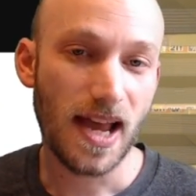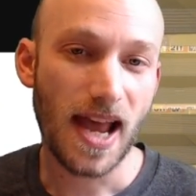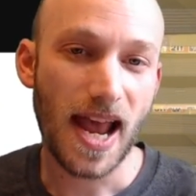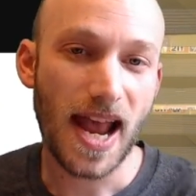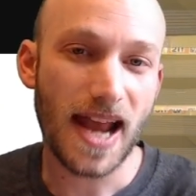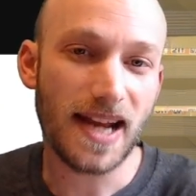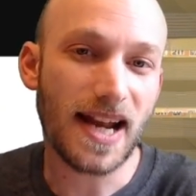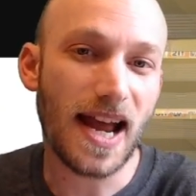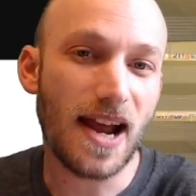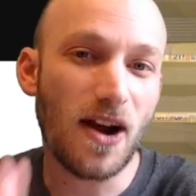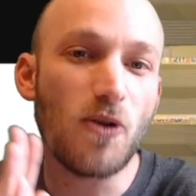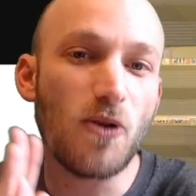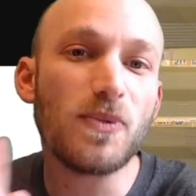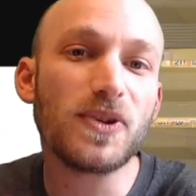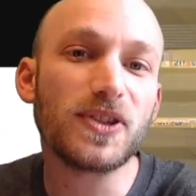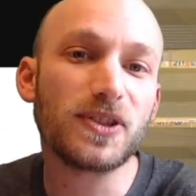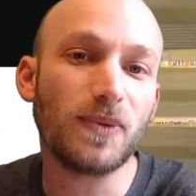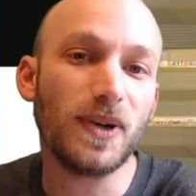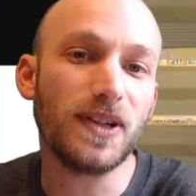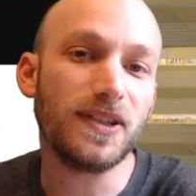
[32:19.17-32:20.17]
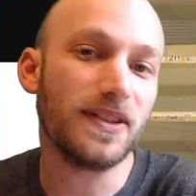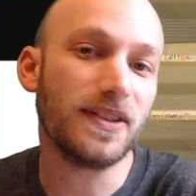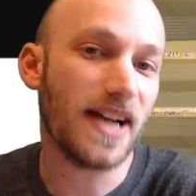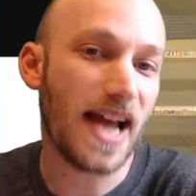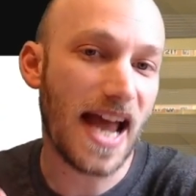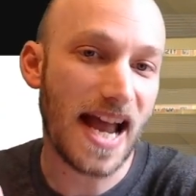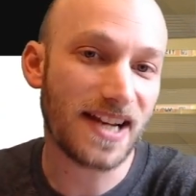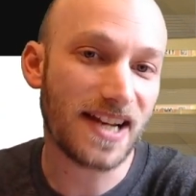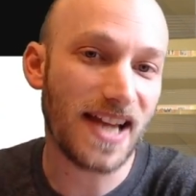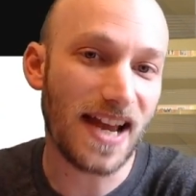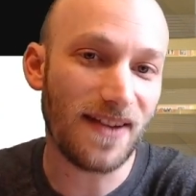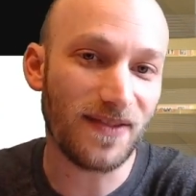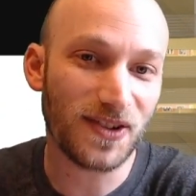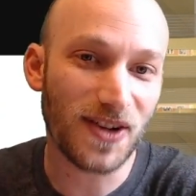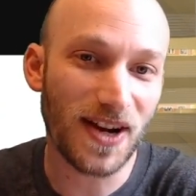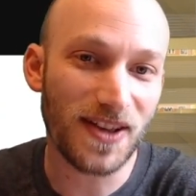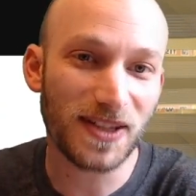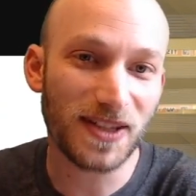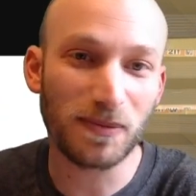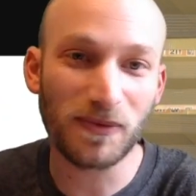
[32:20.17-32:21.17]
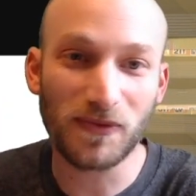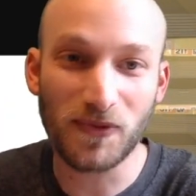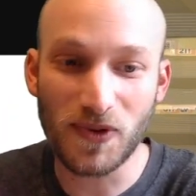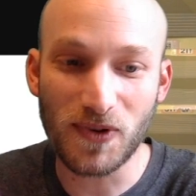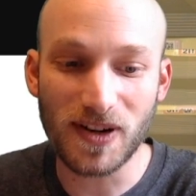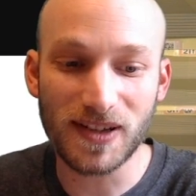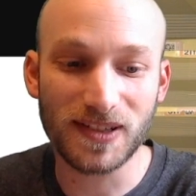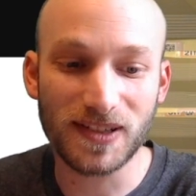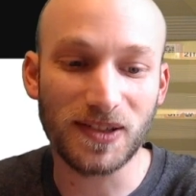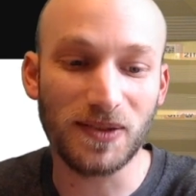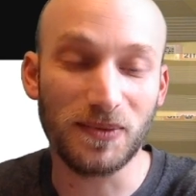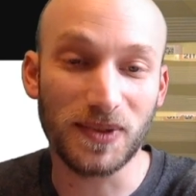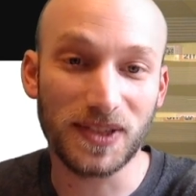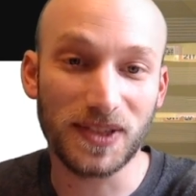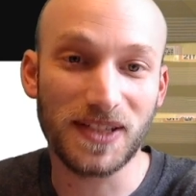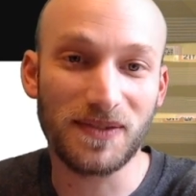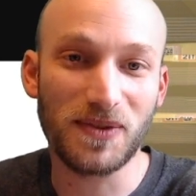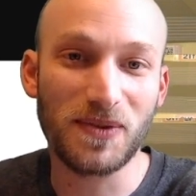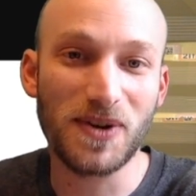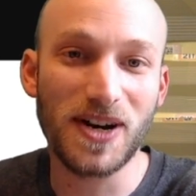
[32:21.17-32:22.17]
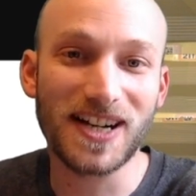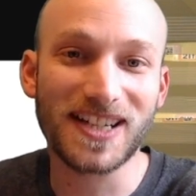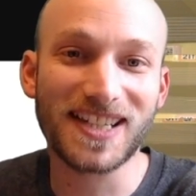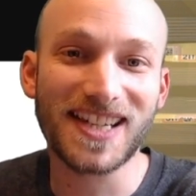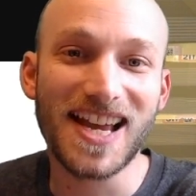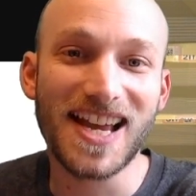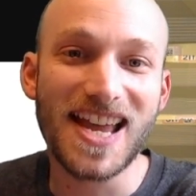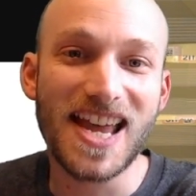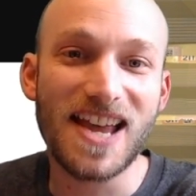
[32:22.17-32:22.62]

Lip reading: And I almost wonder, I actually haven't tried this before, so we'll see if it works.